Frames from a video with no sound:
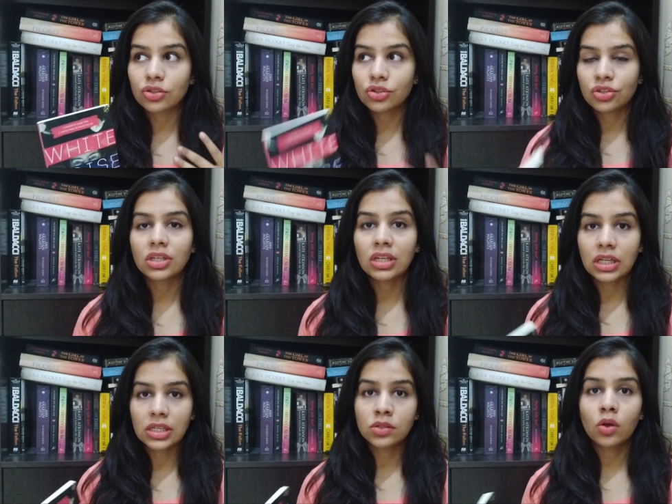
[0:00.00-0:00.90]

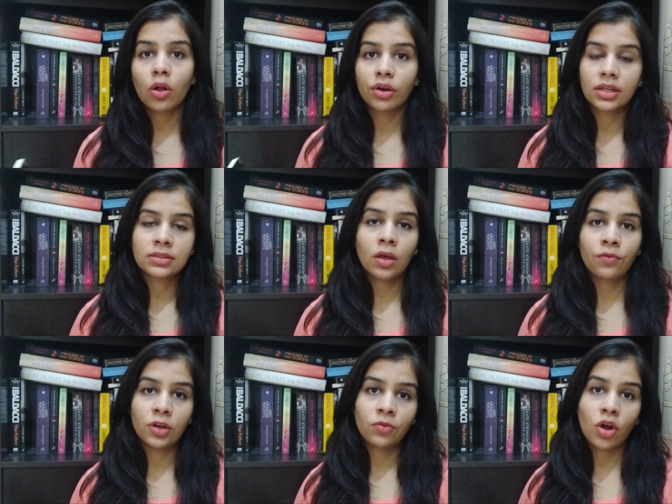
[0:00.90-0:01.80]
she is already
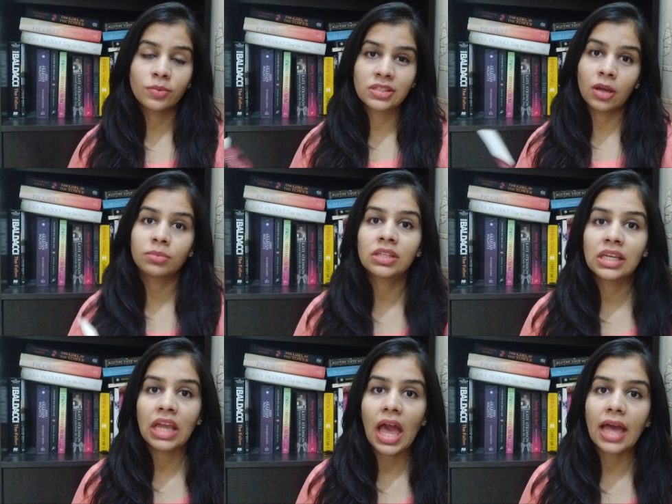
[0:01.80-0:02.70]
suffering from
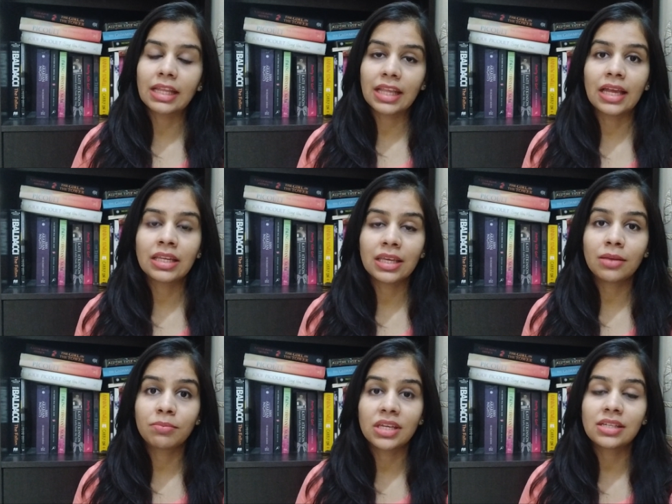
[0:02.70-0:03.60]
something, and then
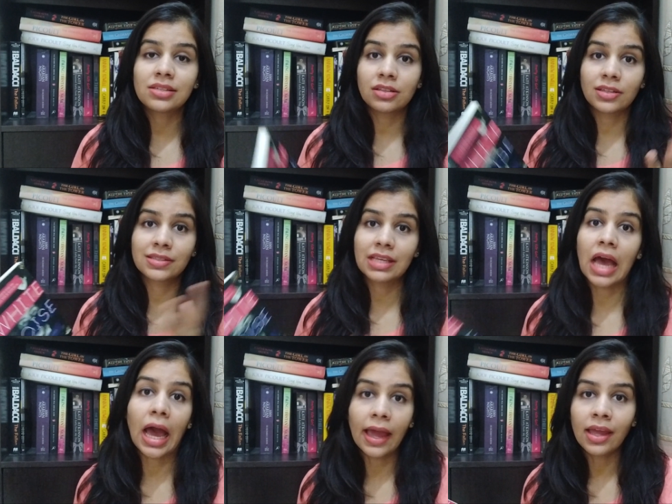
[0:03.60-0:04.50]
he meets this
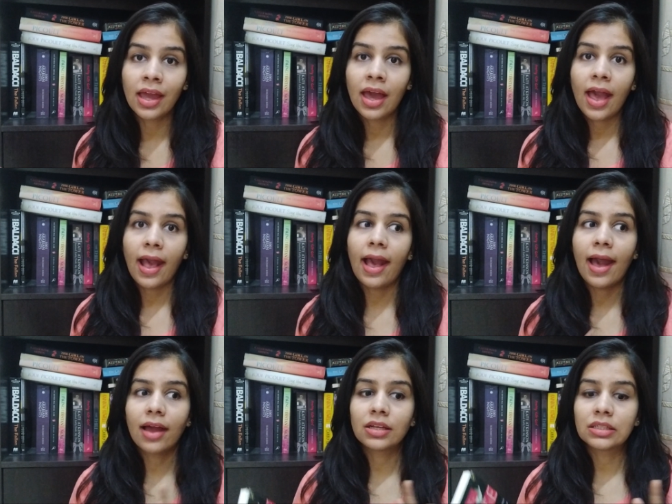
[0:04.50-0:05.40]
guy
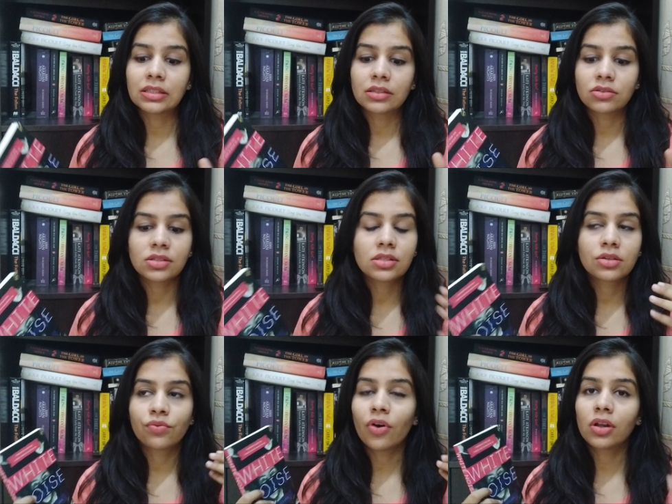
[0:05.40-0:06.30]
and
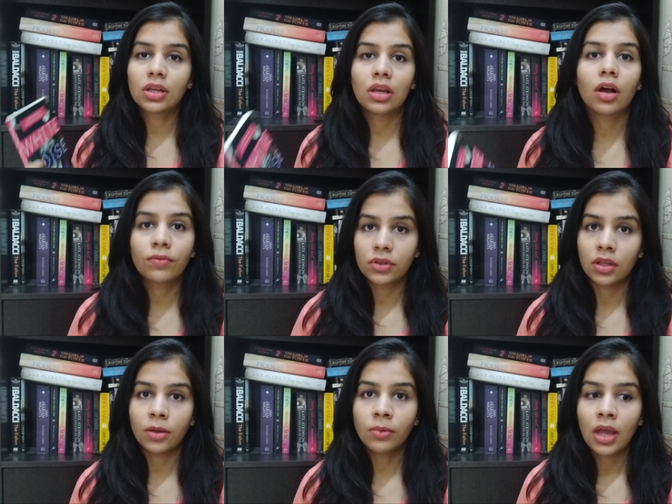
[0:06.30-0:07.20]
just fall in love with
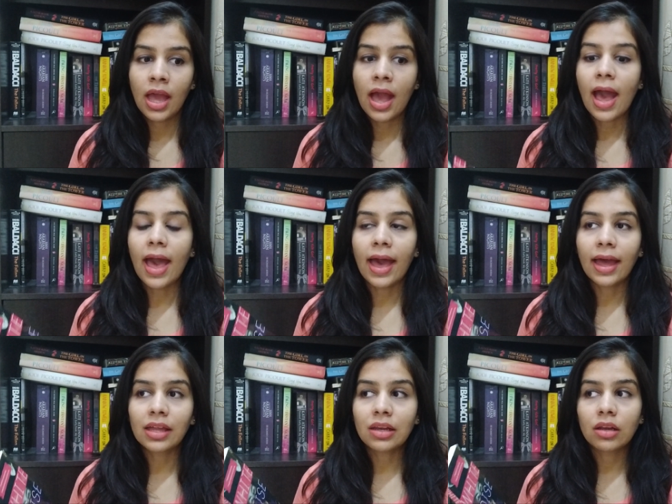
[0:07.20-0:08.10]
him,
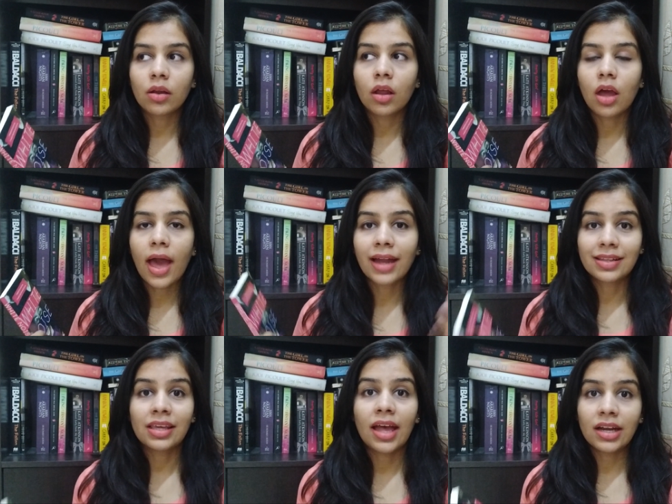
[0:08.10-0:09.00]
and at
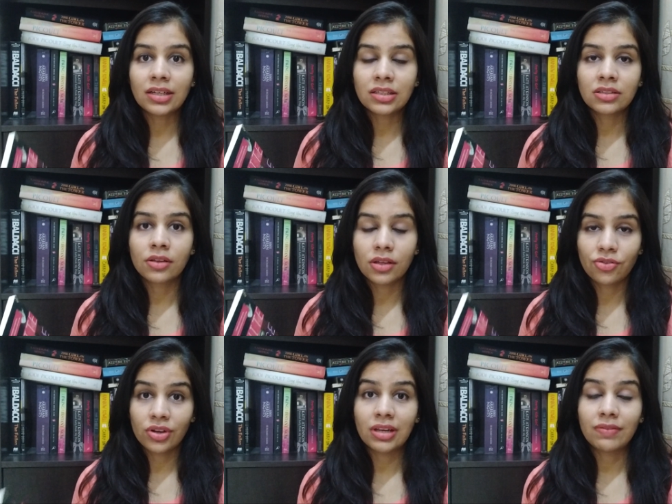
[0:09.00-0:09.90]
the end it
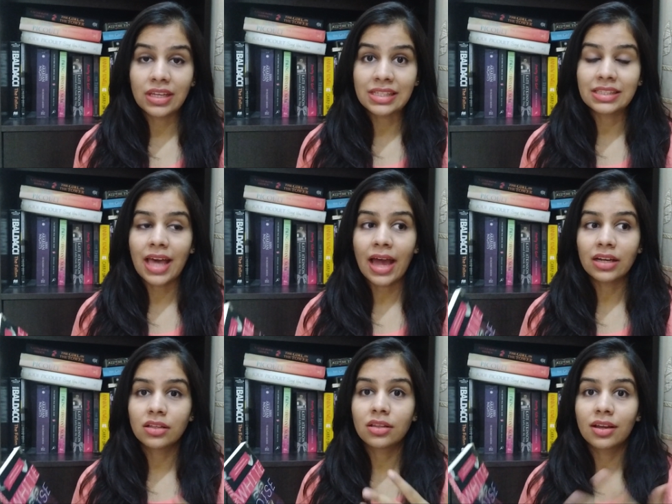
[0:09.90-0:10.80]
revealed
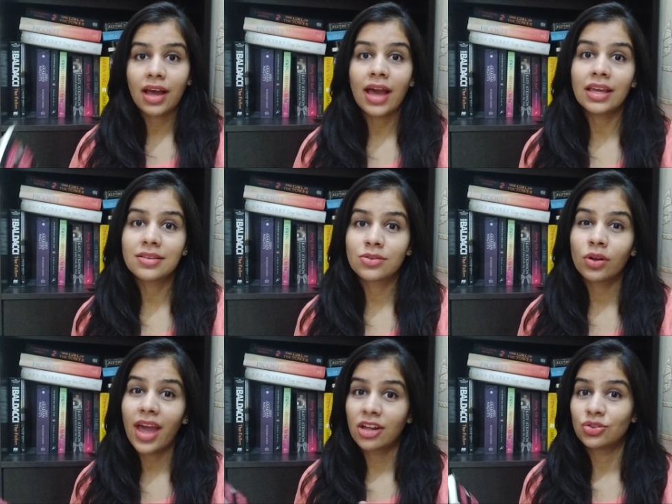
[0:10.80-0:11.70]
that the guy is
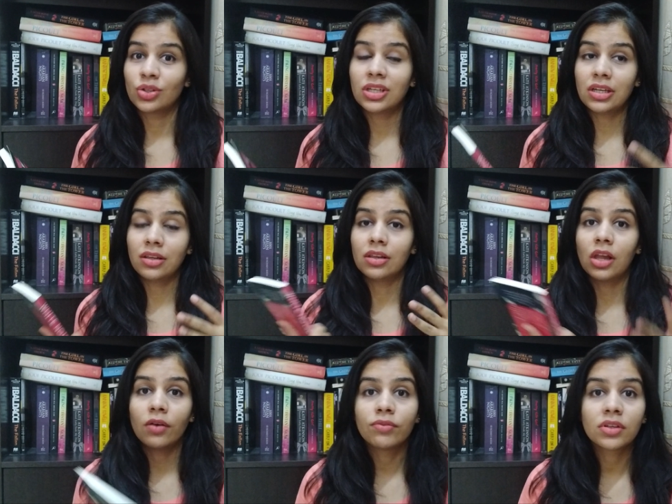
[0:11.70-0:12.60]
not actually in
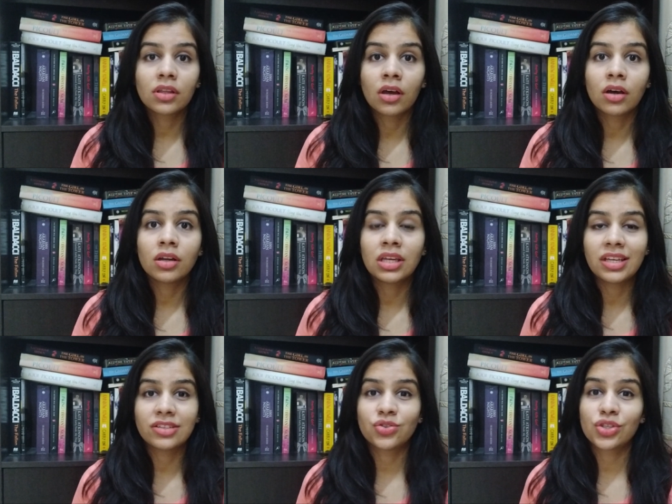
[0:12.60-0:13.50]
love with her.
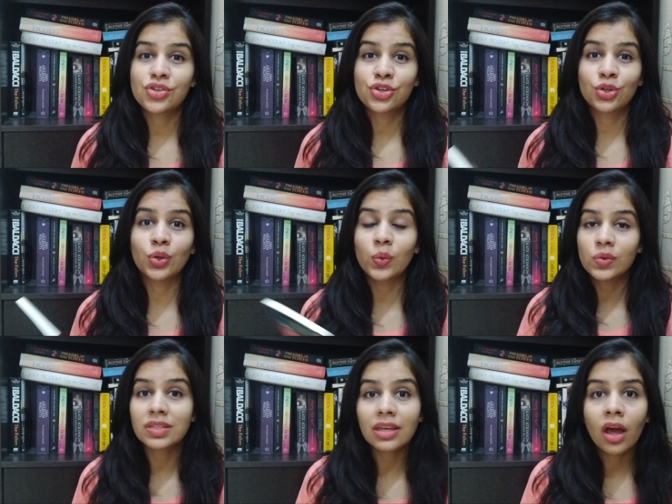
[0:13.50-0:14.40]
He is just
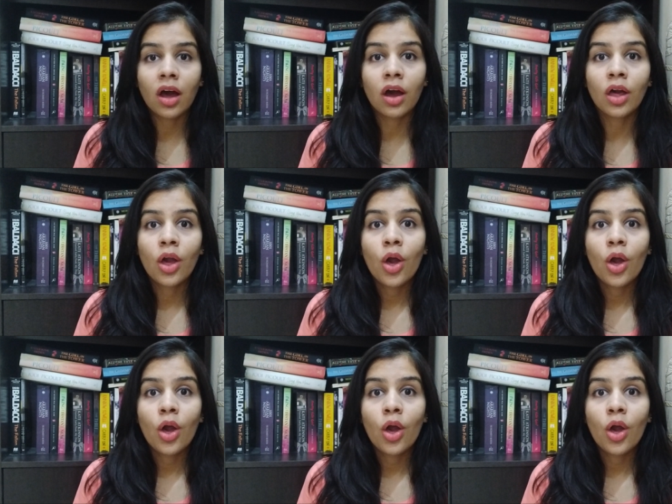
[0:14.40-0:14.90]
using her